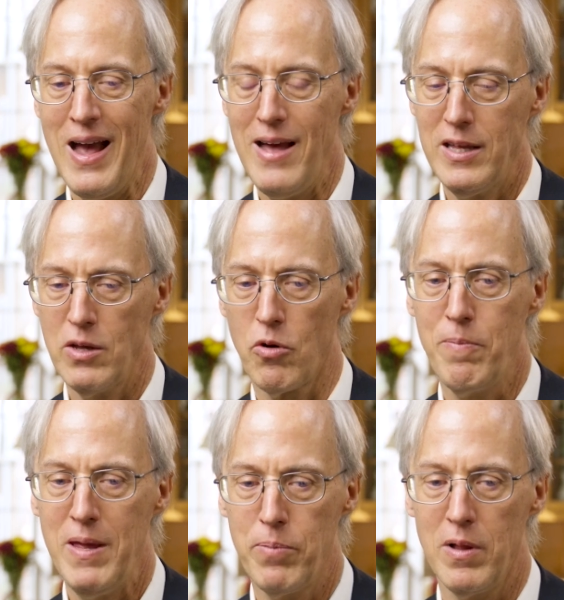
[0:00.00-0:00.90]
I think there were
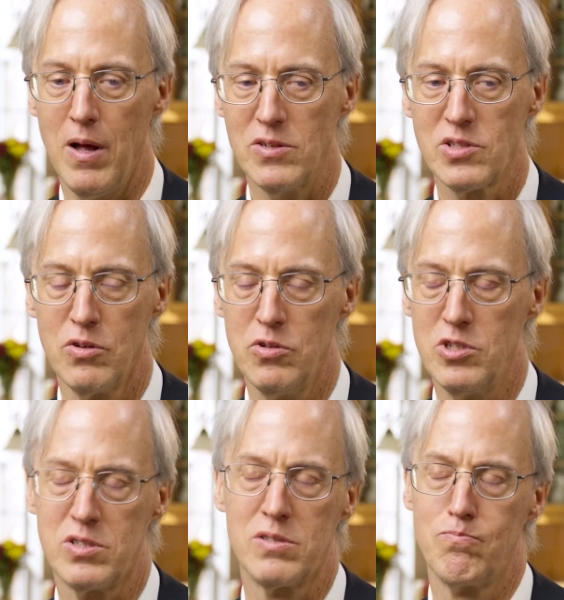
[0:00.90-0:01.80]
people also who
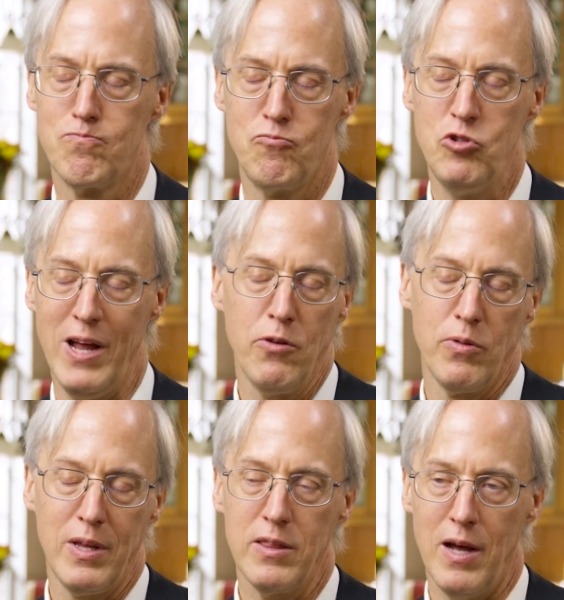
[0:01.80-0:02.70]
just
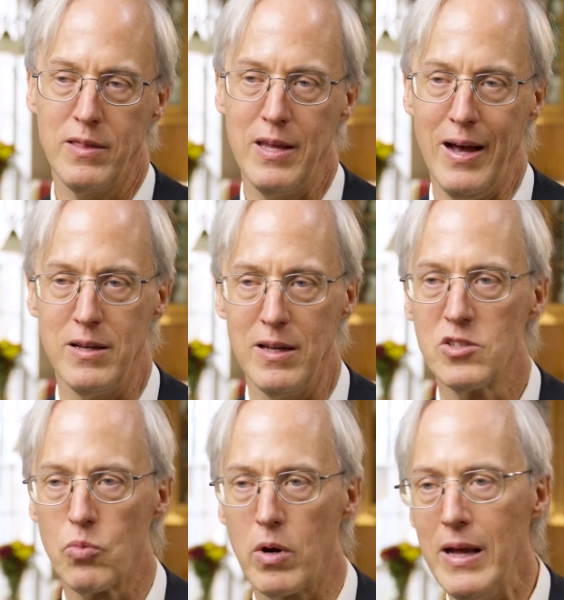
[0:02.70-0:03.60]
genuinely thought the
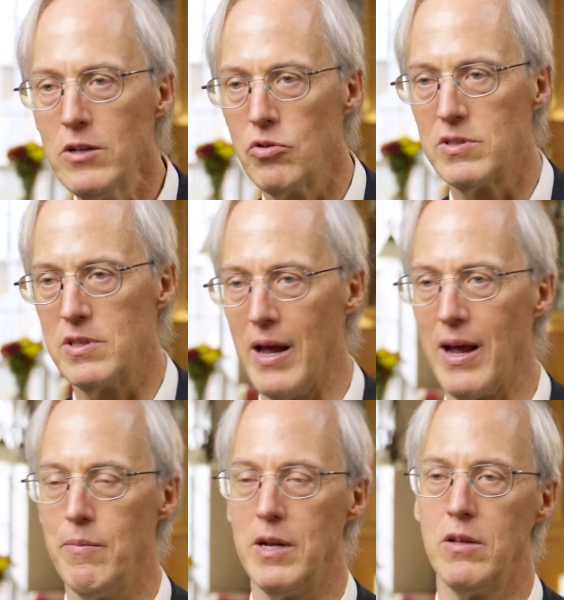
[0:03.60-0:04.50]
ideas were interesting.
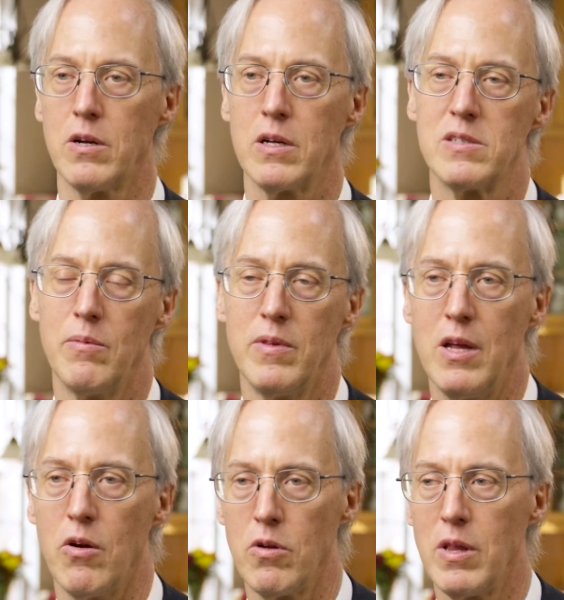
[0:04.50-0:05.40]
I mean, you look at some of
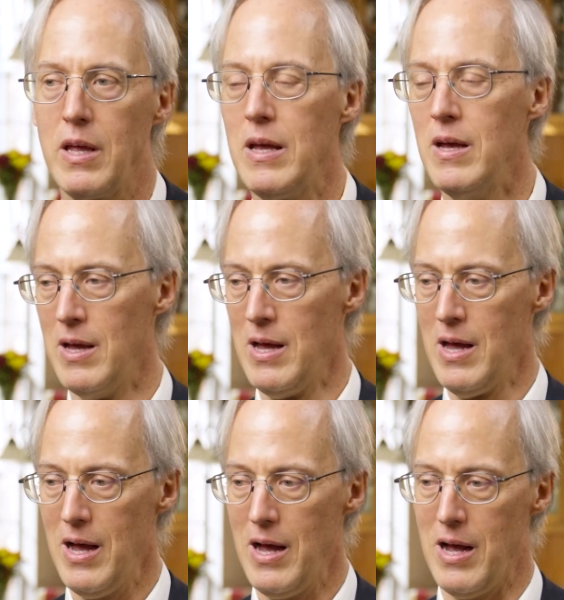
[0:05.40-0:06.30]
the early
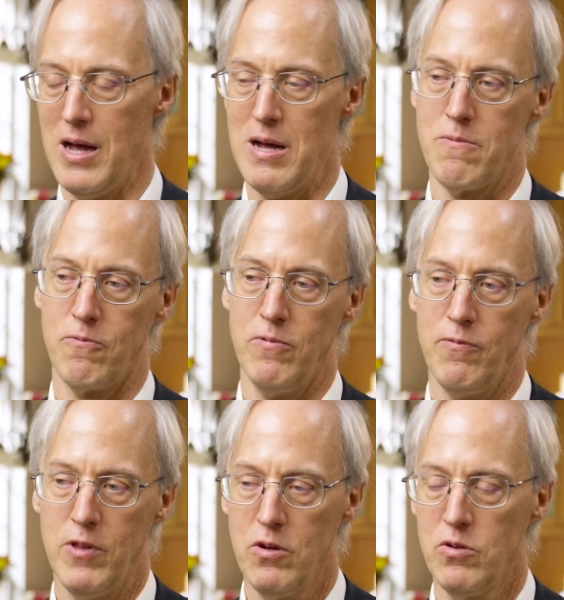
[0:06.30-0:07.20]

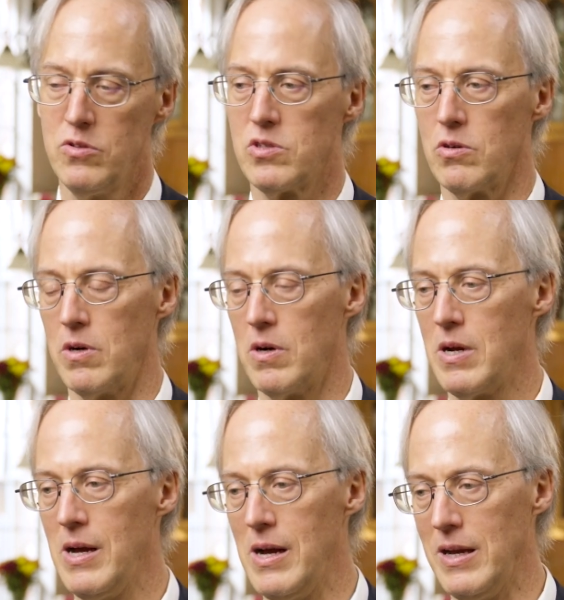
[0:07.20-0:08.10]
reviews or
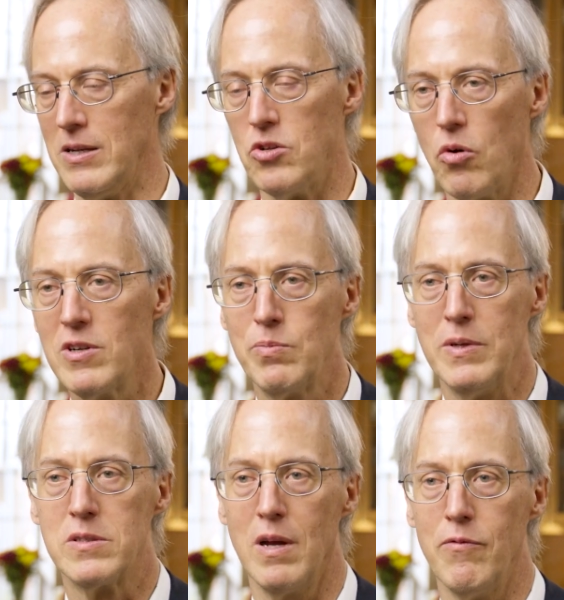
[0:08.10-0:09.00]

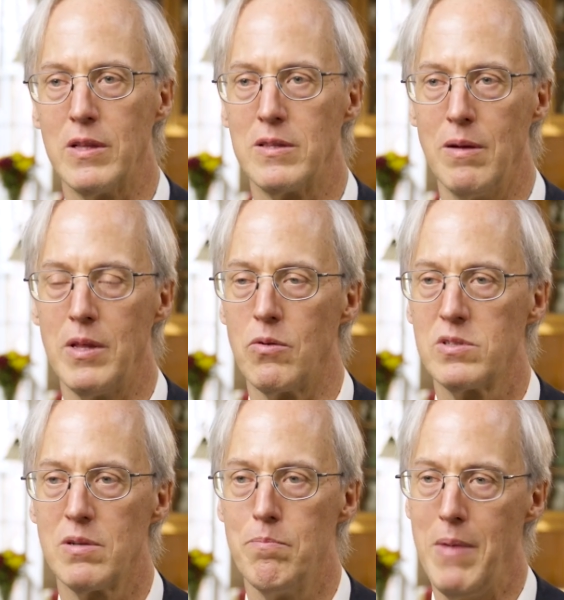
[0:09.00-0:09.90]
endorsements of it. I mean, there were
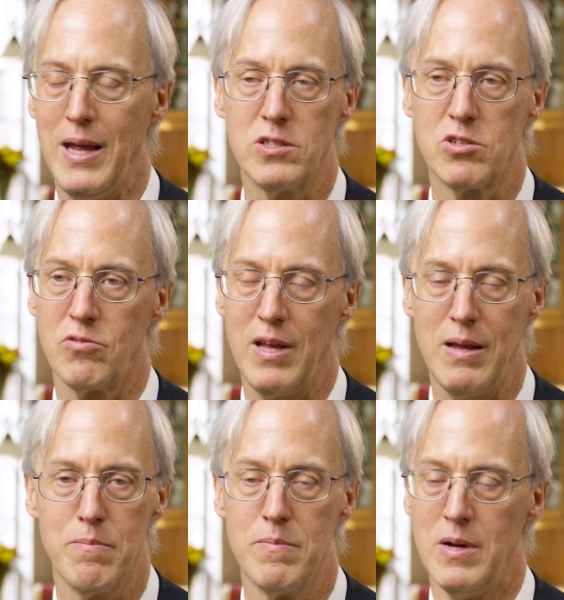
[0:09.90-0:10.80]
some
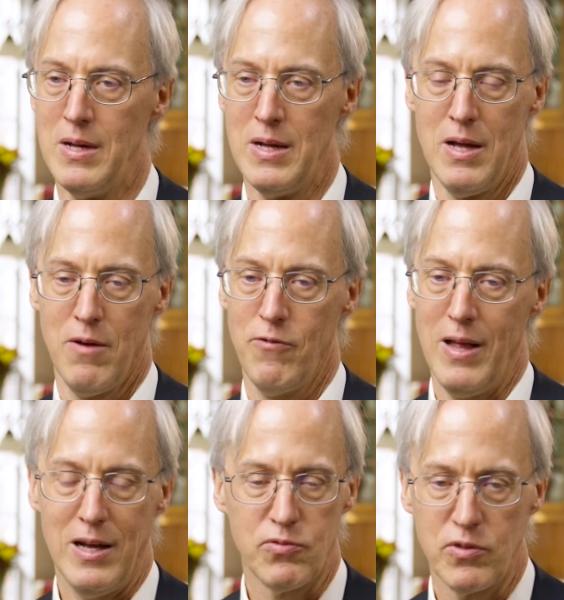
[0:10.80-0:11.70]
mainstream
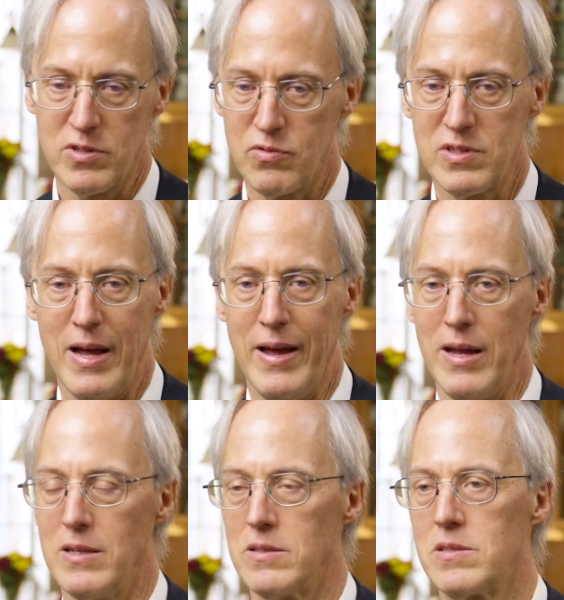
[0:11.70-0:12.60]
philosophers of
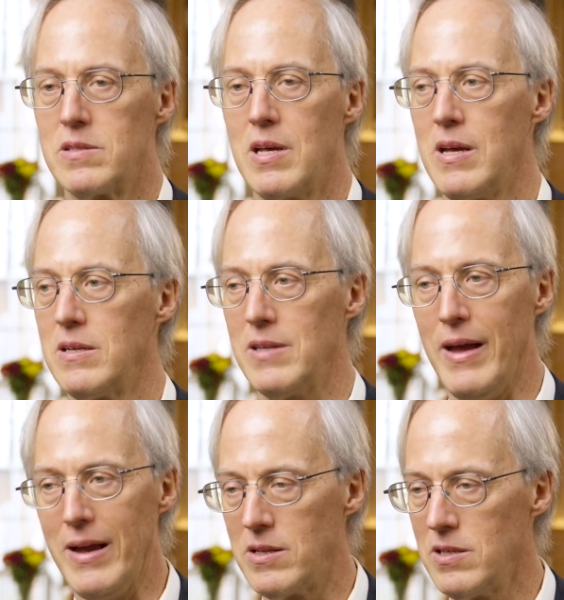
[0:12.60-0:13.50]
science,
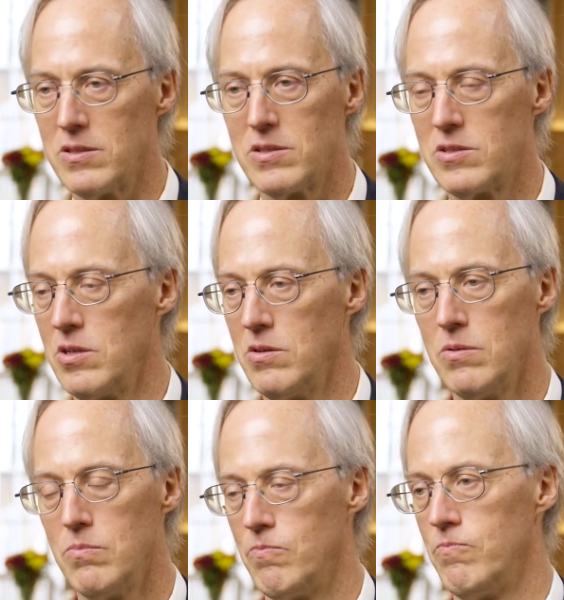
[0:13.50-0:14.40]
scientists
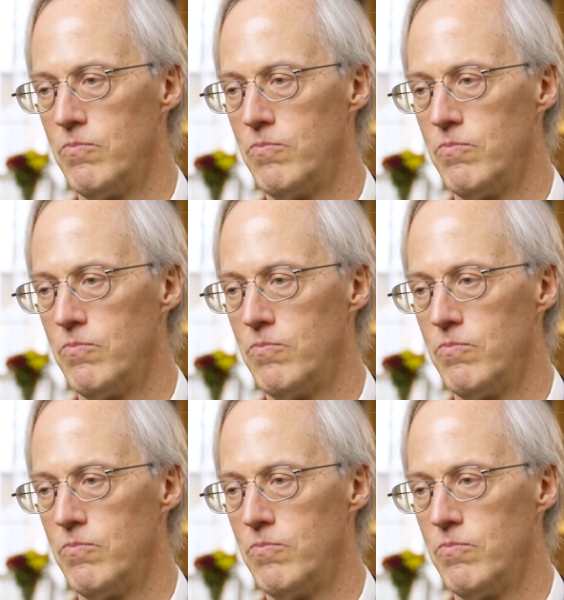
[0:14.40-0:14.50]
who